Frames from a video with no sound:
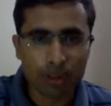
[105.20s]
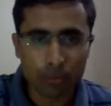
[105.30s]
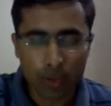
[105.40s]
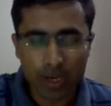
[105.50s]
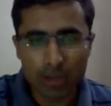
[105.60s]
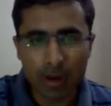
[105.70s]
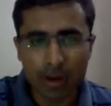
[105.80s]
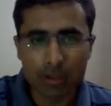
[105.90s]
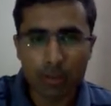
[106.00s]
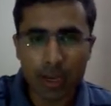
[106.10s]
1
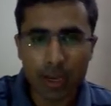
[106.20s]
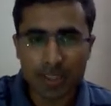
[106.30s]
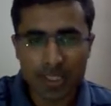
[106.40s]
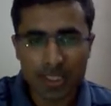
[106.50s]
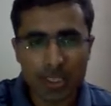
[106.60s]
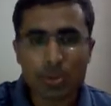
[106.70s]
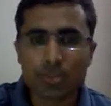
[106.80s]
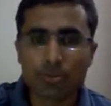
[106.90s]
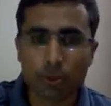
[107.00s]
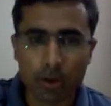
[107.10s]
divided by
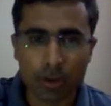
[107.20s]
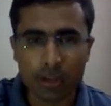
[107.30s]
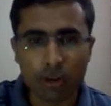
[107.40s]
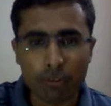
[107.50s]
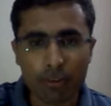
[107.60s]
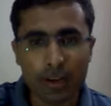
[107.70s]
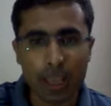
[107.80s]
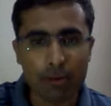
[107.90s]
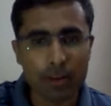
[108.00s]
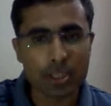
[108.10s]
86,400 of an
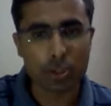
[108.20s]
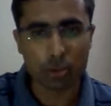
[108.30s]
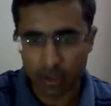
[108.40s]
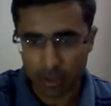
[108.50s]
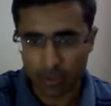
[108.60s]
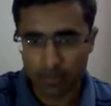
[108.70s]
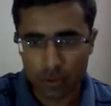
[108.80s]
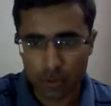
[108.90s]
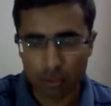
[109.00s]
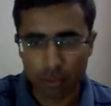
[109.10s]
average solar day.
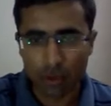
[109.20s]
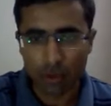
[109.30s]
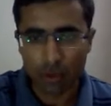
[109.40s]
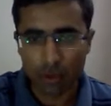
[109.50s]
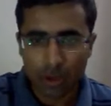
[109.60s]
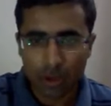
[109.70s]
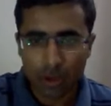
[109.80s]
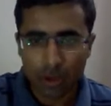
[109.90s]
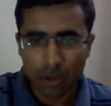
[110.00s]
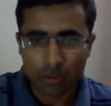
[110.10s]
So
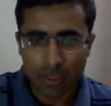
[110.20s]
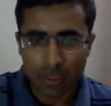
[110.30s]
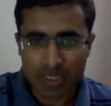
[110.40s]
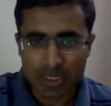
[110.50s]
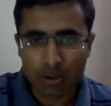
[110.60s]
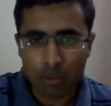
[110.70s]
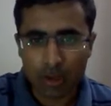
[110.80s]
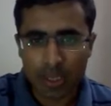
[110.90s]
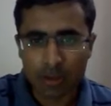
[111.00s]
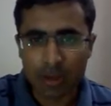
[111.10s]
we have considered over
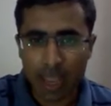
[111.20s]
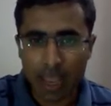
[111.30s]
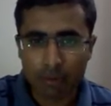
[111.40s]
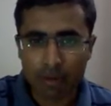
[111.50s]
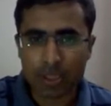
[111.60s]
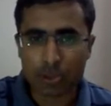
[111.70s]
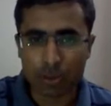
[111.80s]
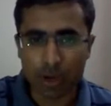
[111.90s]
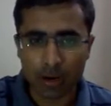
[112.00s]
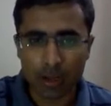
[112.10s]
here an average
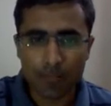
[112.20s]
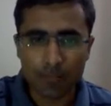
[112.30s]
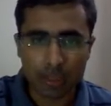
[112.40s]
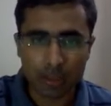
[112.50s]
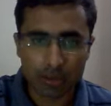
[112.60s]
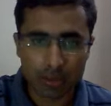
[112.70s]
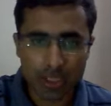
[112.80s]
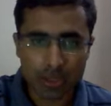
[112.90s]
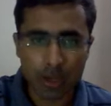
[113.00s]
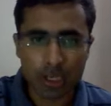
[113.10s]
solar day, and
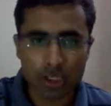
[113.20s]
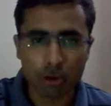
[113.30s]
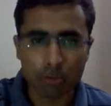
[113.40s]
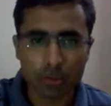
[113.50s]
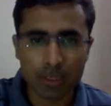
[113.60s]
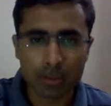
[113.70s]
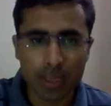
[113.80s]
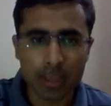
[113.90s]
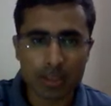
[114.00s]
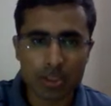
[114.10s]
this fraction of that
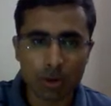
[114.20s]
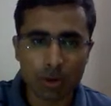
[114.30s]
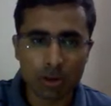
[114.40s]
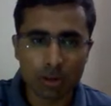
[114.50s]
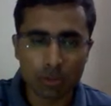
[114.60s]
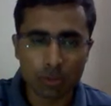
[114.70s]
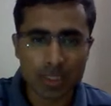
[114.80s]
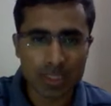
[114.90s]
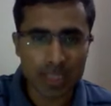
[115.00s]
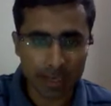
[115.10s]
day is called 1
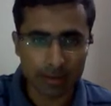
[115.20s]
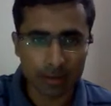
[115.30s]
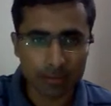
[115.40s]
second.